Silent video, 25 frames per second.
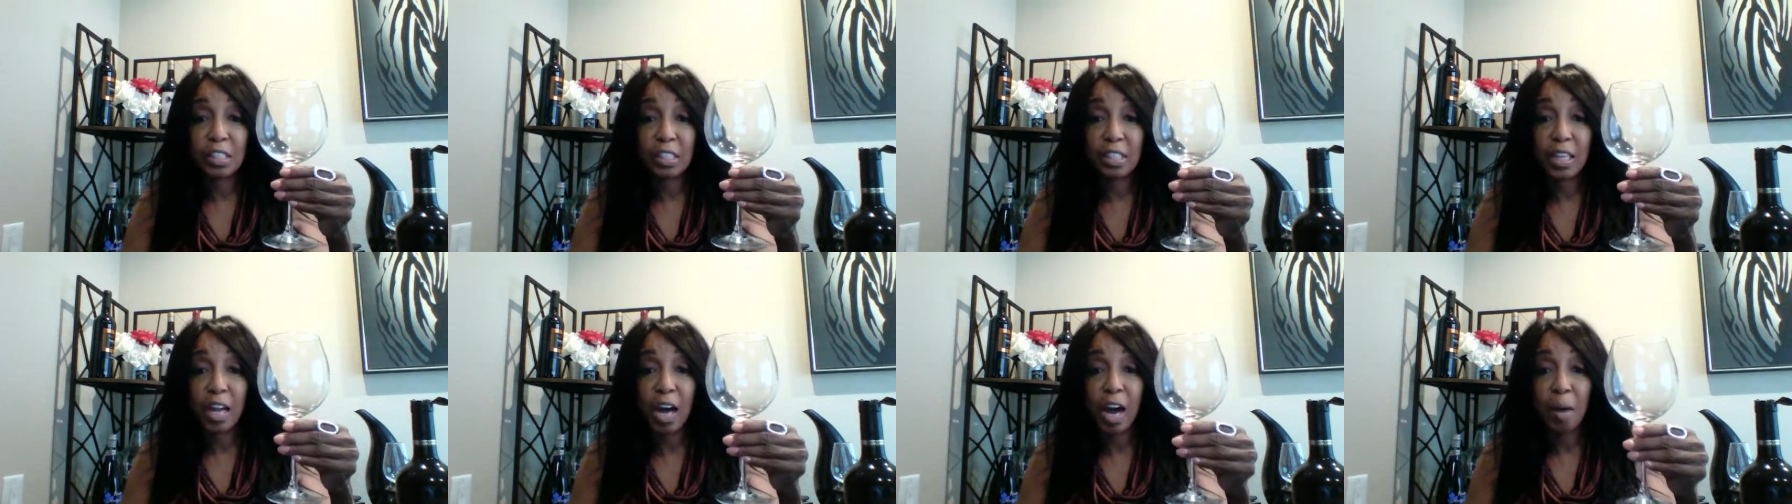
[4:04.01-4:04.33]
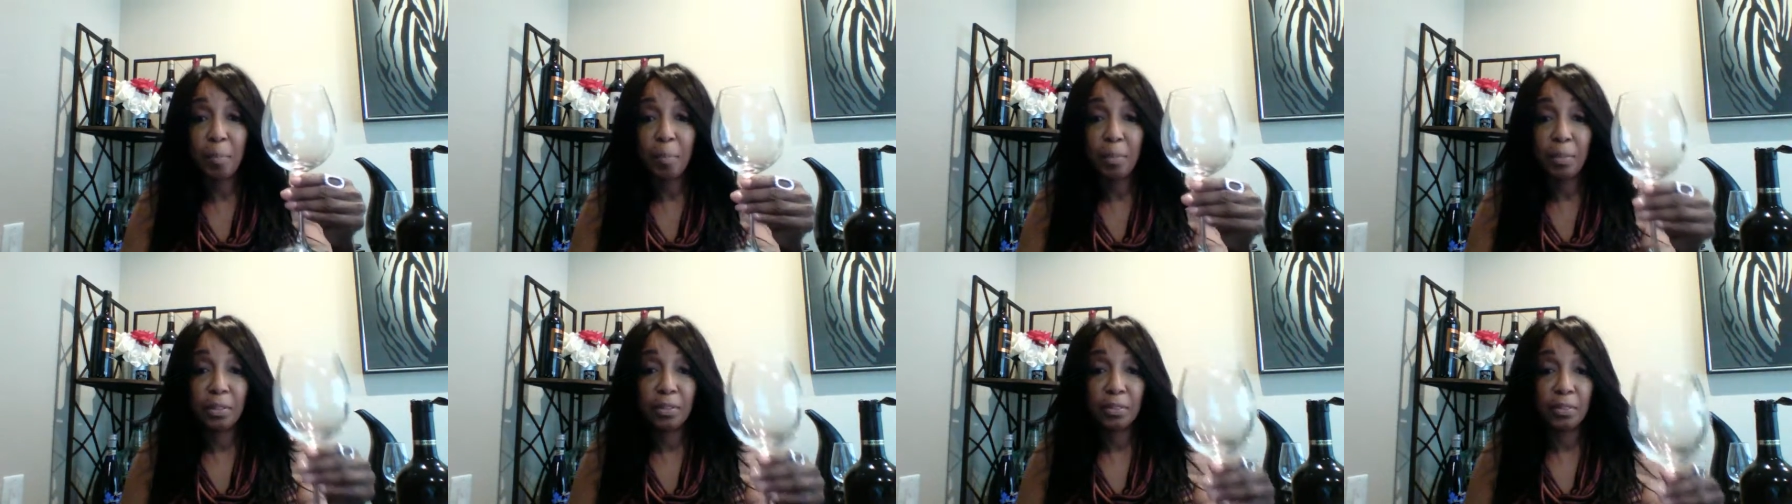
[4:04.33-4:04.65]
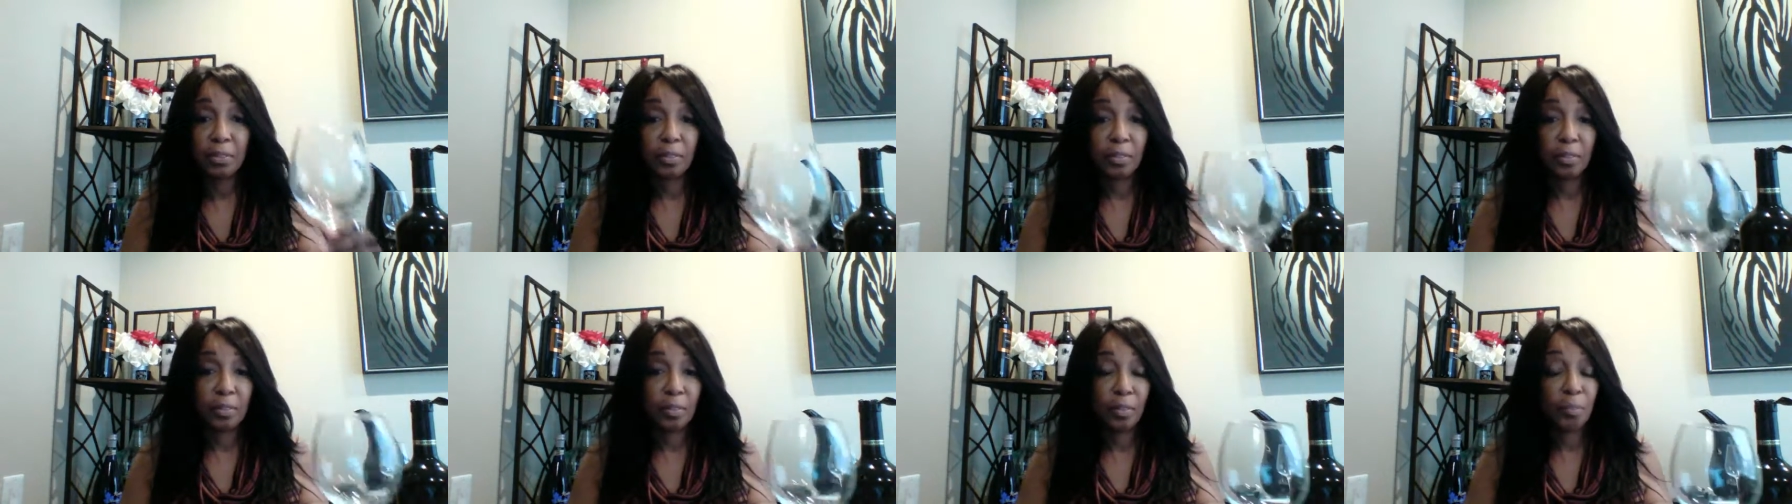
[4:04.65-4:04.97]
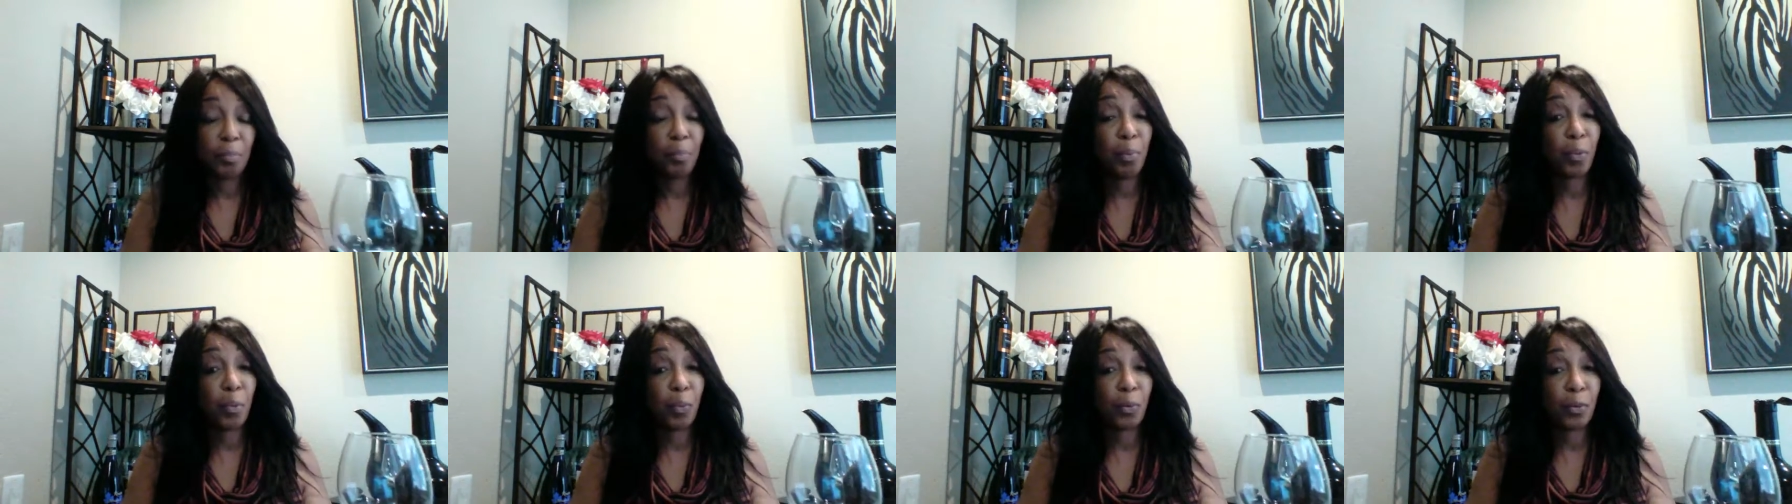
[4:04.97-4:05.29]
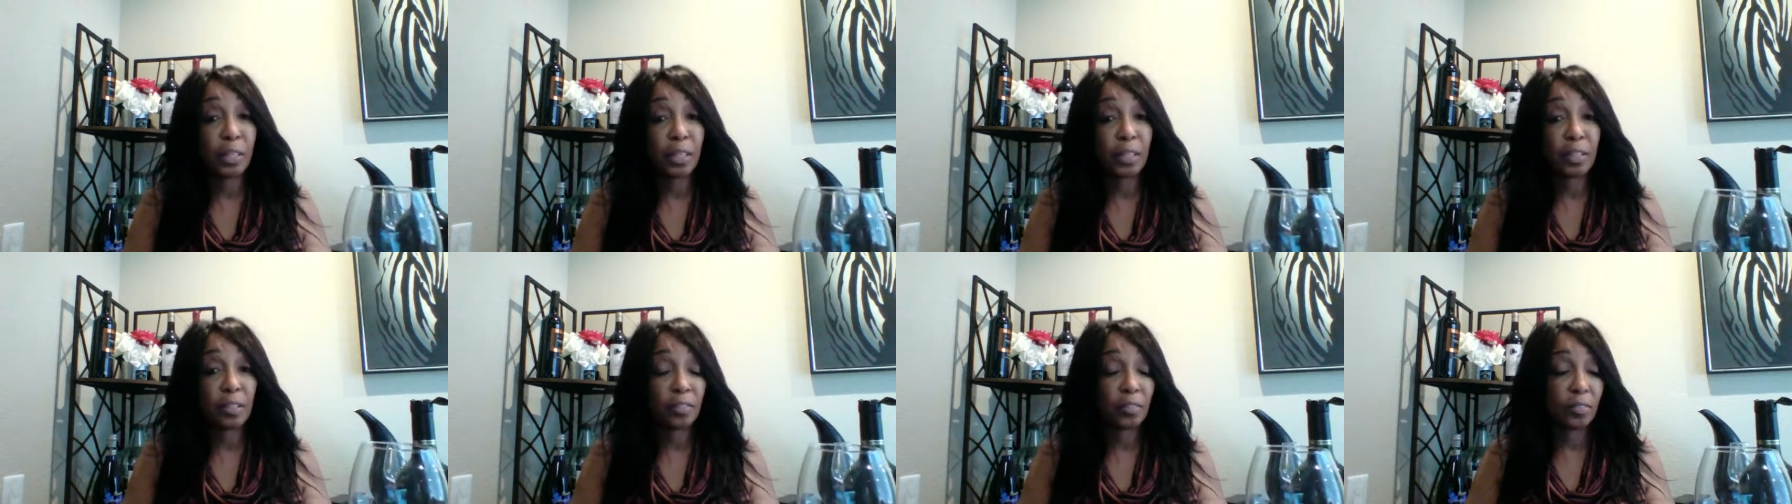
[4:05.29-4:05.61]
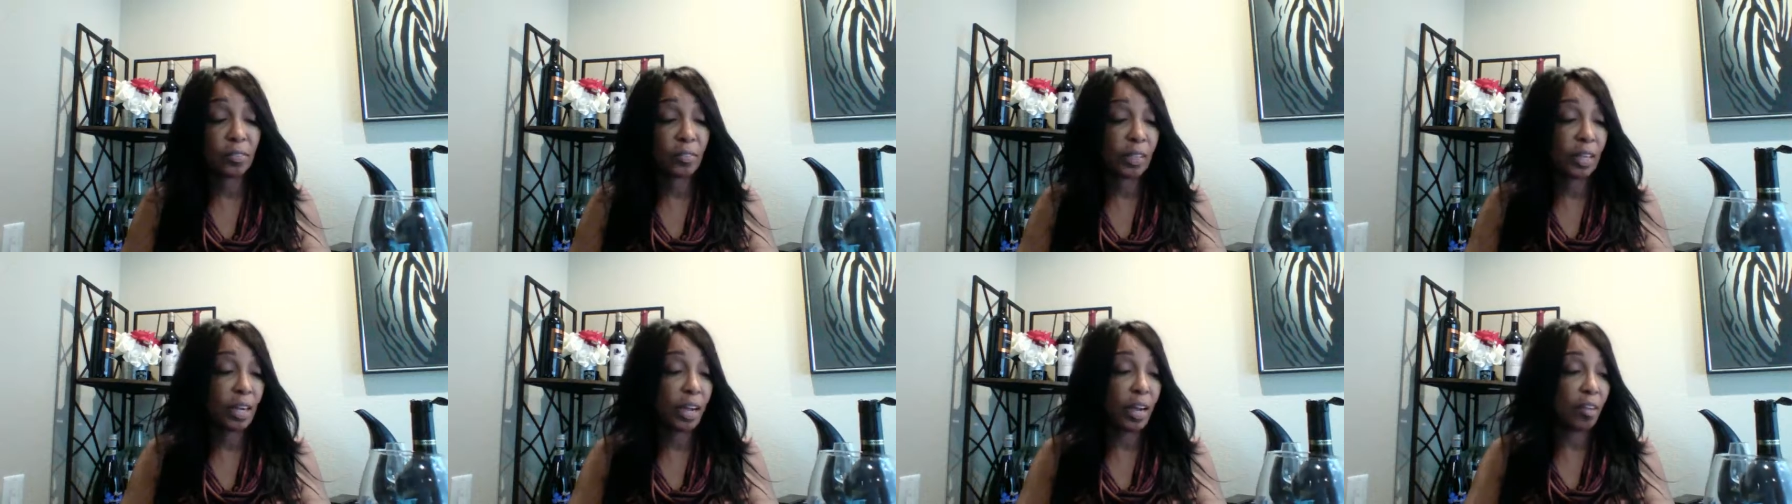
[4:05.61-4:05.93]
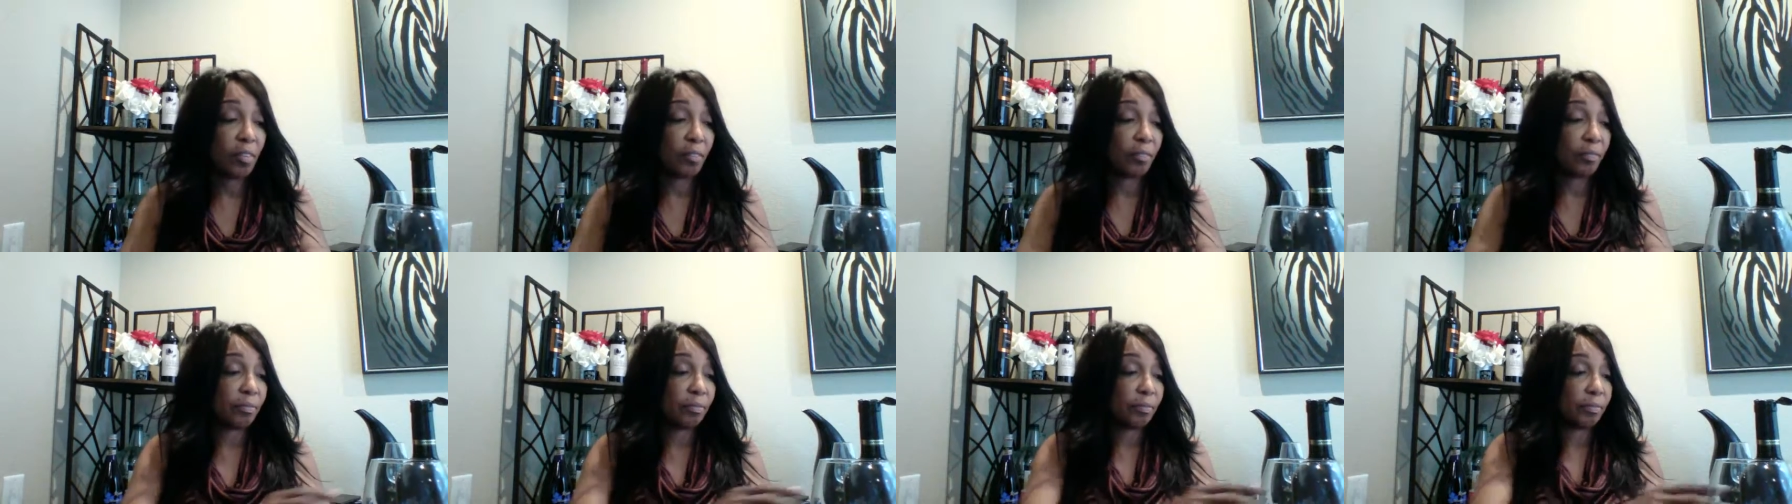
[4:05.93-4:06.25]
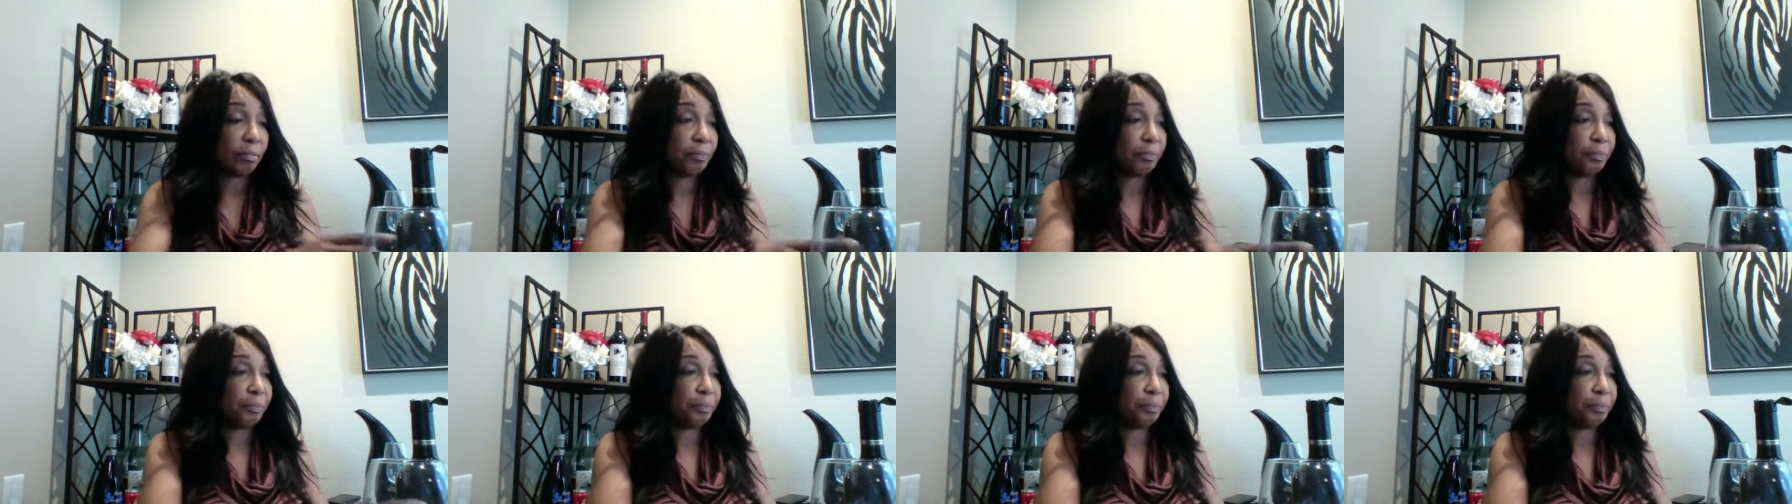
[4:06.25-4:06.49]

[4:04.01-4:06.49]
stop pouring, okay?